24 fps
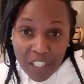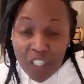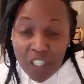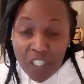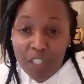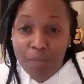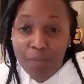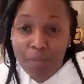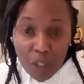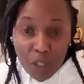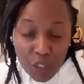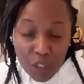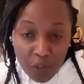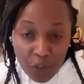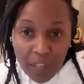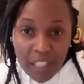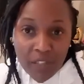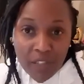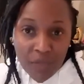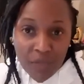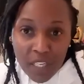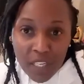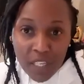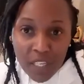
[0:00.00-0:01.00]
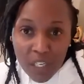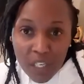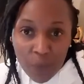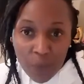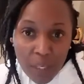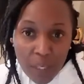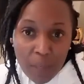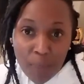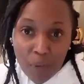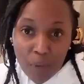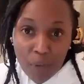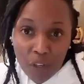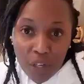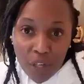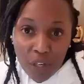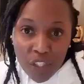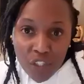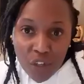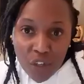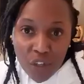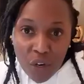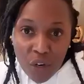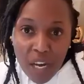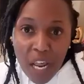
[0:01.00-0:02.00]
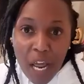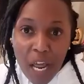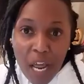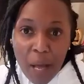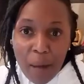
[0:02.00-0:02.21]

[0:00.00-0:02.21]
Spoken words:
just because of that very quick progression,